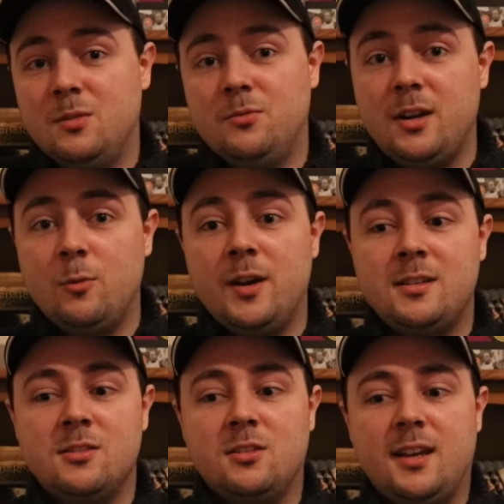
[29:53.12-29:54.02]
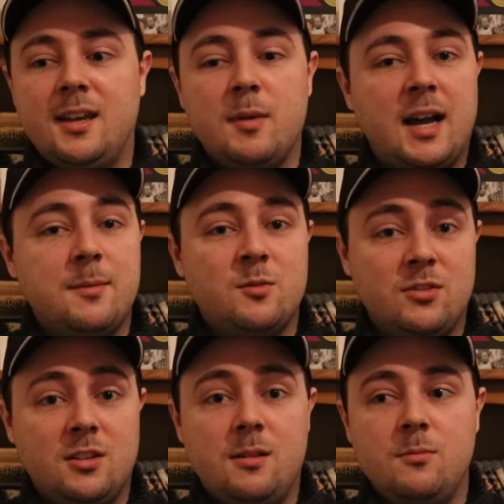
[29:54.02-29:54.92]
very weird to say, perhaps for
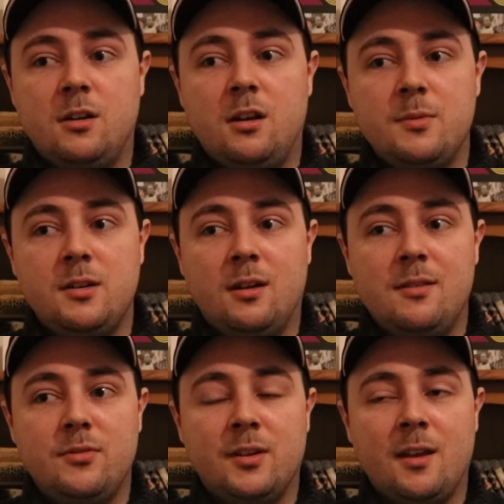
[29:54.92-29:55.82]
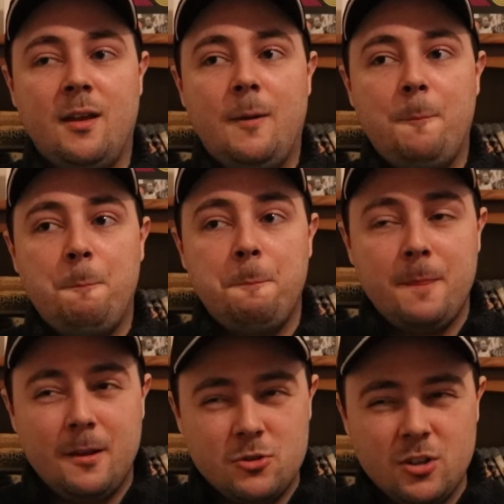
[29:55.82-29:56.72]
some, but, you know, I think
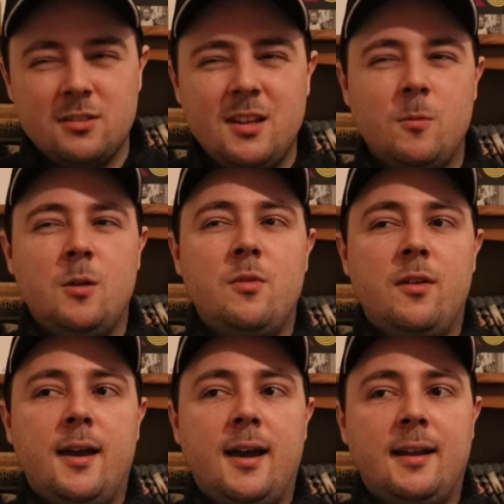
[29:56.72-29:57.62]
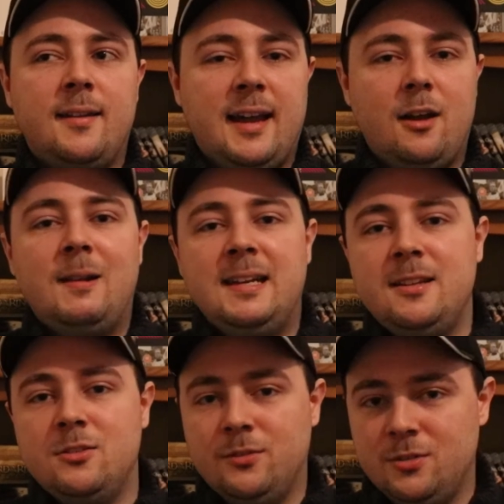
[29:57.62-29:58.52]
just that moment there and how it
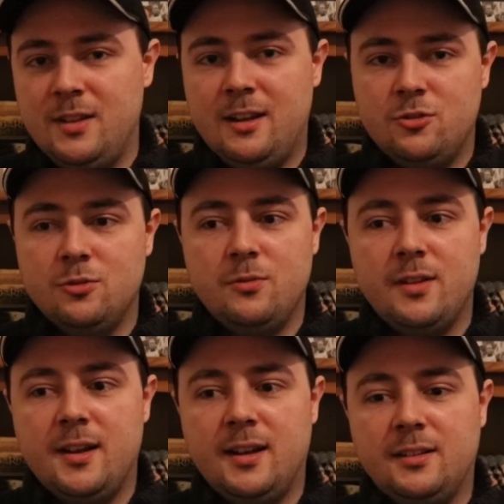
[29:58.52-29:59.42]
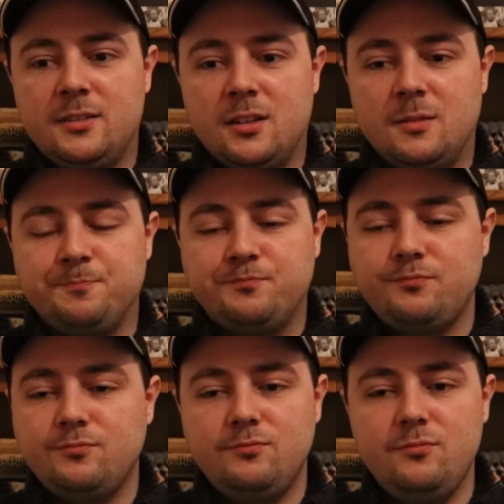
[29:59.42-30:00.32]
leads on to that duel there. And,
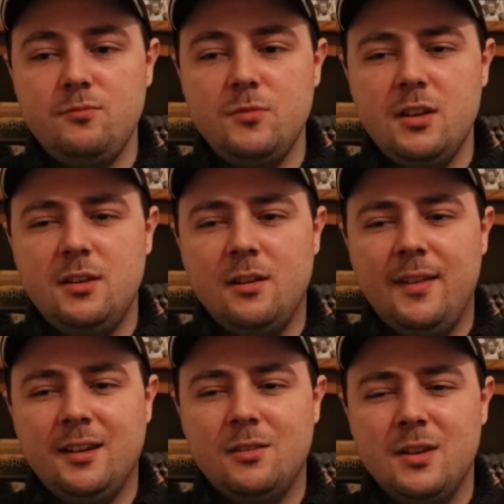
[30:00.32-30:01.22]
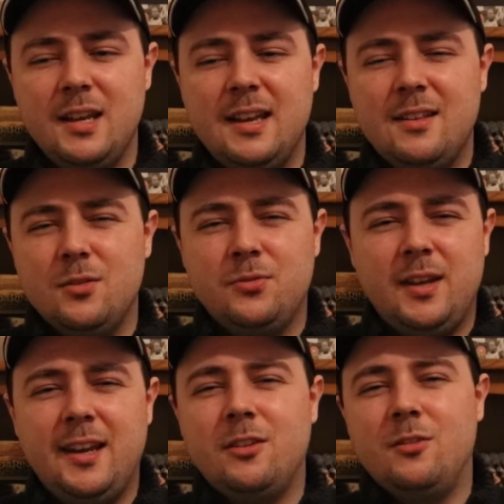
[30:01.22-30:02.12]
you know, that kind of the feeling you